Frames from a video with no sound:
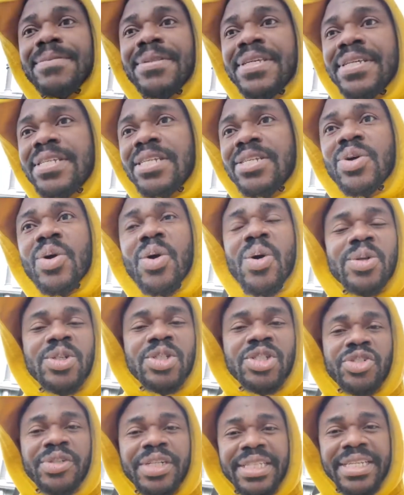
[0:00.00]
But
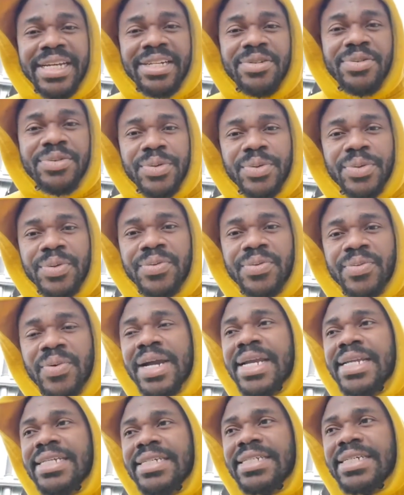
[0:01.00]
again,
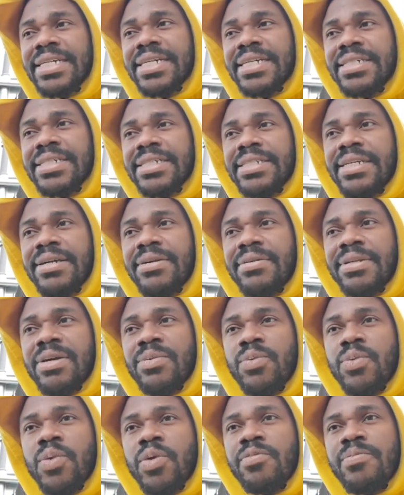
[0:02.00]
this is all
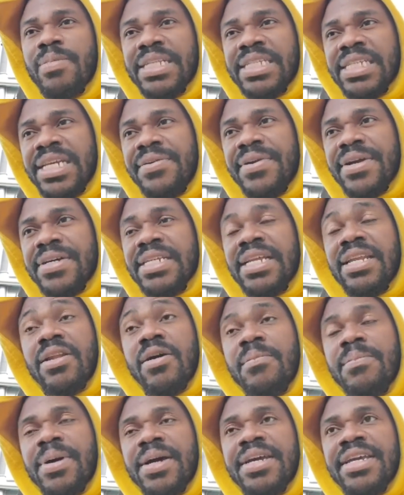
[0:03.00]
treated wood,
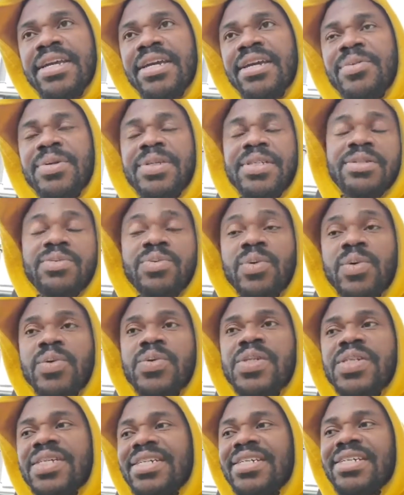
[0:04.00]
right? The
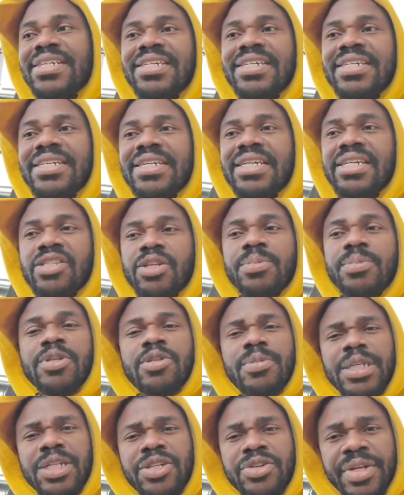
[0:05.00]
wood materials, the
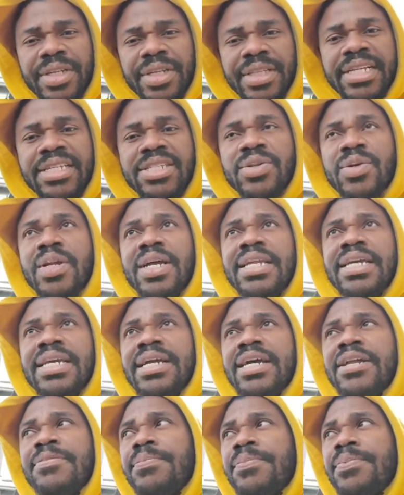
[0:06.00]
lumber here, which is wood,
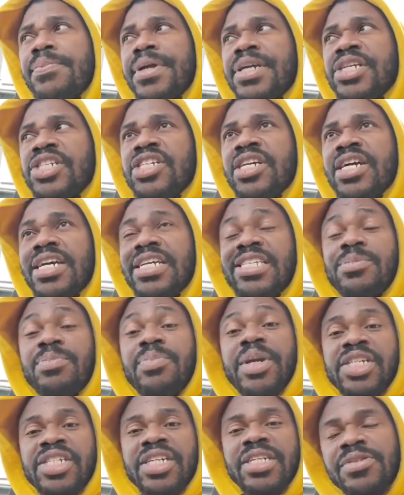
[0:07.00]
is supposed to
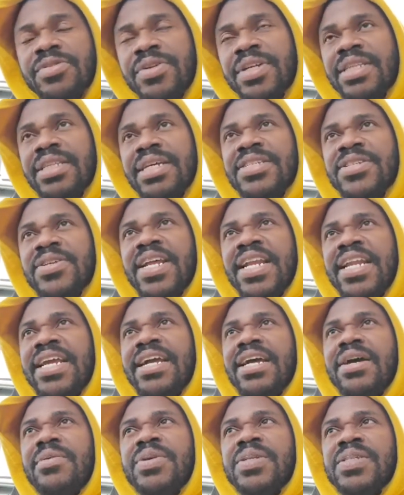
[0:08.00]
be treated so that it
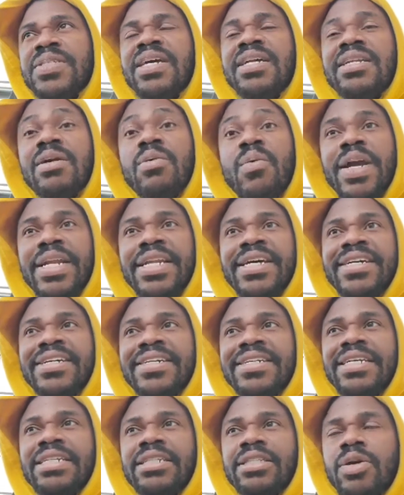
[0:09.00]
can pressure
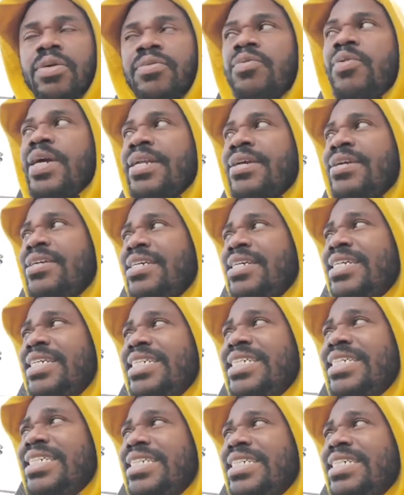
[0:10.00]
treated so that it
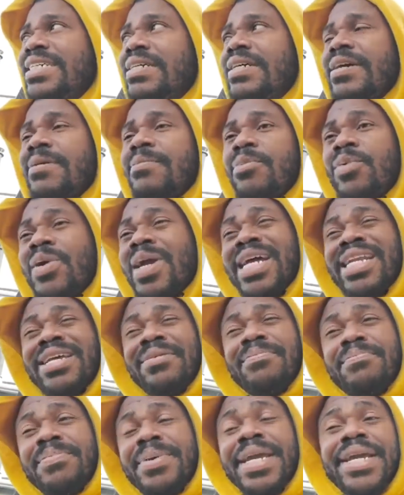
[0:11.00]
can withstand the weather,
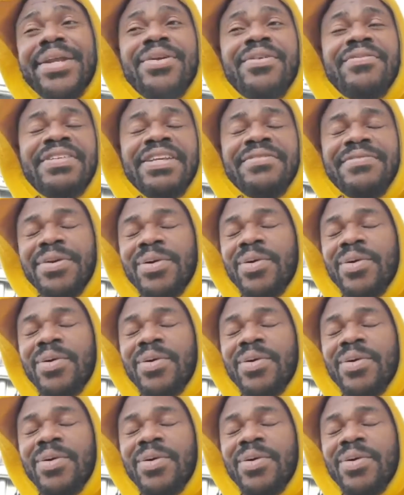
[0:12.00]
in tough weather.